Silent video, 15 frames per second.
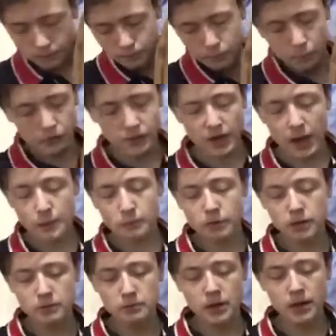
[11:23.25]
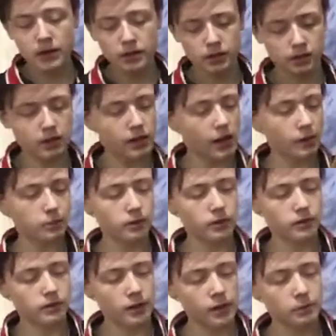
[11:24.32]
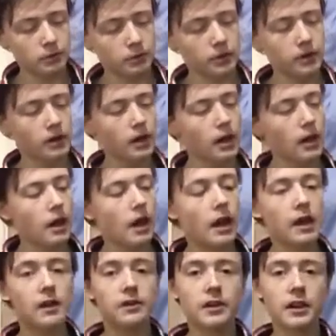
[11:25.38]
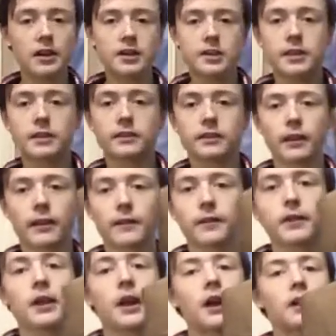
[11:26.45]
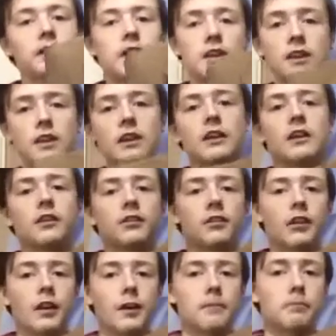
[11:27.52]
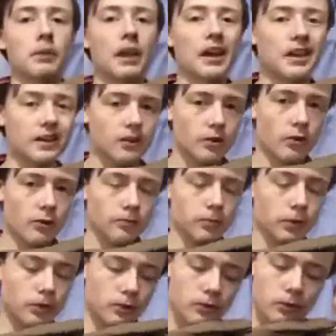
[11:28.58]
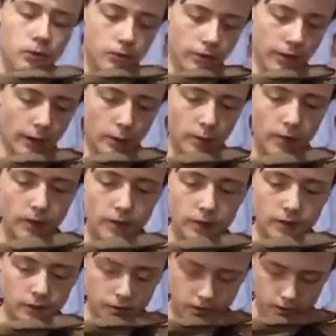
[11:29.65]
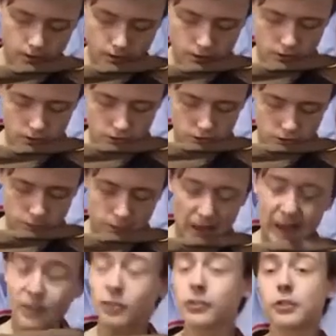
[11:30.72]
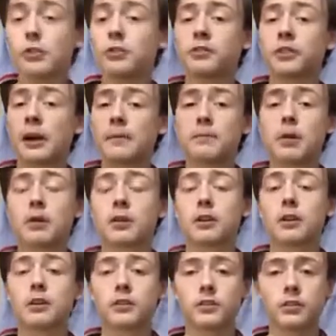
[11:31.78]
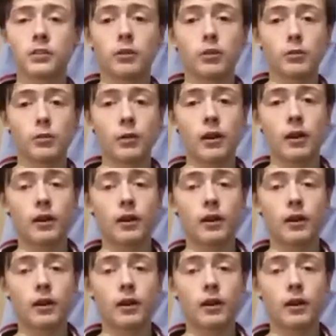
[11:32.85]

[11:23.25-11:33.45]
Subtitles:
But they are pretty big. They are pretty deeply, and as you can tell, the lining is black, not blue. It's just black. There's no inside pockets, so